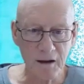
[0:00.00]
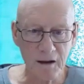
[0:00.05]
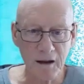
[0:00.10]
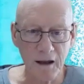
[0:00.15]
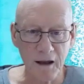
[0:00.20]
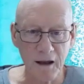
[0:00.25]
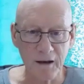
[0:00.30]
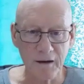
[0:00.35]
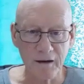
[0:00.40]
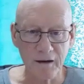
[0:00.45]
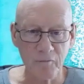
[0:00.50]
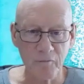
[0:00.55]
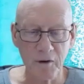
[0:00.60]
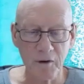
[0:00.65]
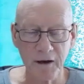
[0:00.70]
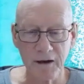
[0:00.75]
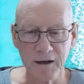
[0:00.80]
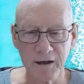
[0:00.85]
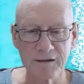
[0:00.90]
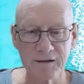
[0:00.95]
and I've
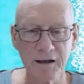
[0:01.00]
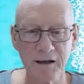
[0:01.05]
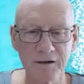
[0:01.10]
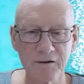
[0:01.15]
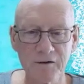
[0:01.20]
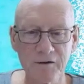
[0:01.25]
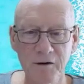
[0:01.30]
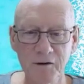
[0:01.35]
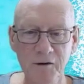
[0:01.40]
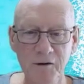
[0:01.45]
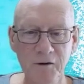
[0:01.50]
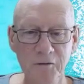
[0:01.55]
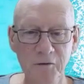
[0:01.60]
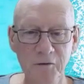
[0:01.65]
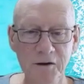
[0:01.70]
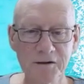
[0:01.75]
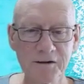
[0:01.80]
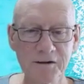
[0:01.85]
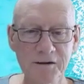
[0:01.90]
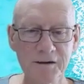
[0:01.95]
been guest lecturer at
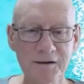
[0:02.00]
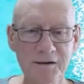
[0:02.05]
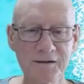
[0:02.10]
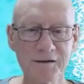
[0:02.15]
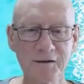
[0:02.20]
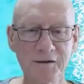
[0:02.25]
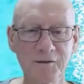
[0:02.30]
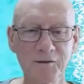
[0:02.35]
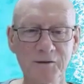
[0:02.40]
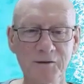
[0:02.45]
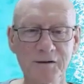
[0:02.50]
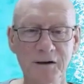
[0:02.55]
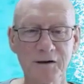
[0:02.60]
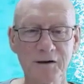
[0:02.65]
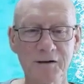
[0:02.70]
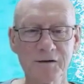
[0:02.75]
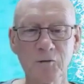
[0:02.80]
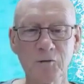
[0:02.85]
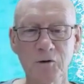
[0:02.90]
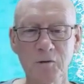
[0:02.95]
universities and
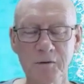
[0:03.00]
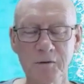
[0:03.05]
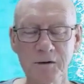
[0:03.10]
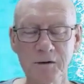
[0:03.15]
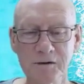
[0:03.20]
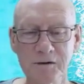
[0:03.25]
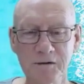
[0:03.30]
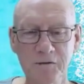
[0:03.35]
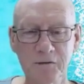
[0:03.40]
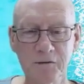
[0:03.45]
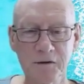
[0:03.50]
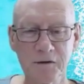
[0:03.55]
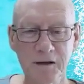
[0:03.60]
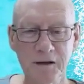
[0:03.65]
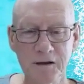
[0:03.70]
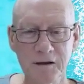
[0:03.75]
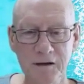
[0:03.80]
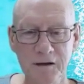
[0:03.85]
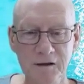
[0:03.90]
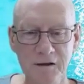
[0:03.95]
also small business for
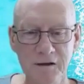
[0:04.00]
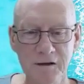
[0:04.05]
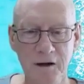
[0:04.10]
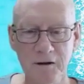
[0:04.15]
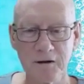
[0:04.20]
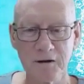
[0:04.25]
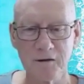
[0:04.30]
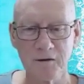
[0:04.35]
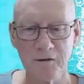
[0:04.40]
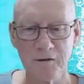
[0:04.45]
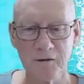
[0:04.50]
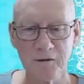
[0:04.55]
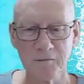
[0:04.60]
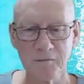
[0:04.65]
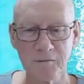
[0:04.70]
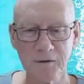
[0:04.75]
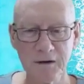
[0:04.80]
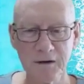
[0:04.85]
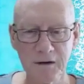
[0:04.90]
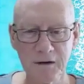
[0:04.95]
10 years part-time.
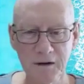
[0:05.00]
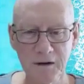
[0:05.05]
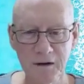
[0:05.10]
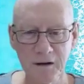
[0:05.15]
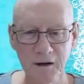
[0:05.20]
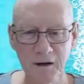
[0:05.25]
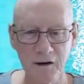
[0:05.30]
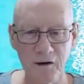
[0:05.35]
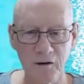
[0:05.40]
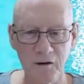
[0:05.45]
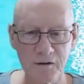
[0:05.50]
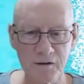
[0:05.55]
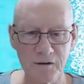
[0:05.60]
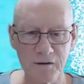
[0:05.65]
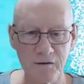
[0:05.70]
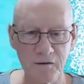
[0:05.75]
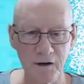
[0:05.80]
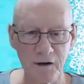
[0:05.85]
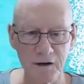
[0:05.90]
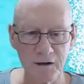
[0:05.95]
And I was the
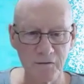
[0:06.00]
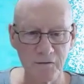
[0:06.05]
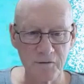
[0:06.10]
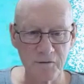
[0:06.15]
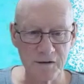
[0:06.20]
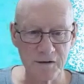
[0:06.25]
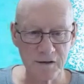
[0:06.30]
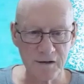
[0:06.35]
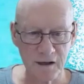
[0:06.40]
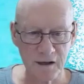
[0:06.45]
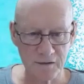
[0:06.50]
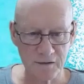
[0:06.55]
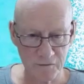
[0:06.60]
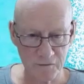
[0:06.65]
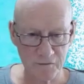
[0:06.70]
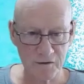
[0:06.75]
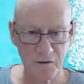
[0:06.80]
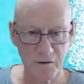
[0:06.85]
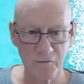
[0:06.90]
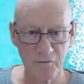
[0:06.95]
director for a successful
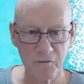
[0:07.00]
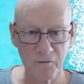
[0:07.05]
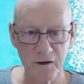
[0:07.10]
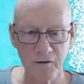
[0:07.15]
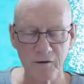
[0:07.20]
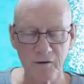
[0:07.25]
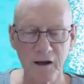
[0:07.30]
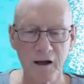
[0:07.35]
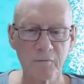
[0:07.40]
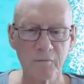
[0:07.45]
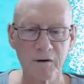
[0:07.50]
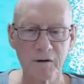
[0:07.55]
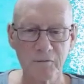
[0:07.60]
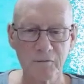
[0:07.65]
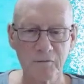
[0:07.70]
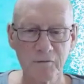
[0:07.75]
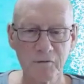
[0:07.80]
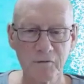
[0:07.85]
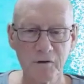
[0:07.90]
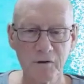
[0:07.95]
software company
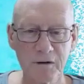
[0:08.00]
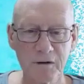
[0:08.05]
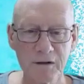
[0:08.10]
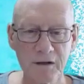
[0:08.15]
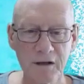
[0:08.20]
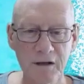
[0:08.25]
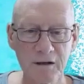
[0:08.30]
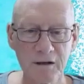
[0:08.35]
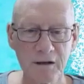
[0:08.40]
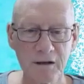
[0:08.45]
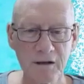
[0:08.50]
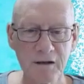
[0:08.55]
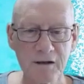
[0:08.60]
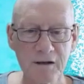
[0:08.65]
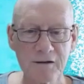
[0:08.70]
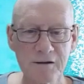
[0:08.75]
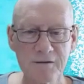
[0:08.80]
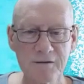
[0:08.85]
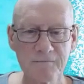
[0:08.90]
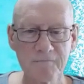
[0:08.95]
for 10
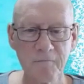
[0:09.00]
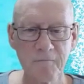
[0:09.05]
years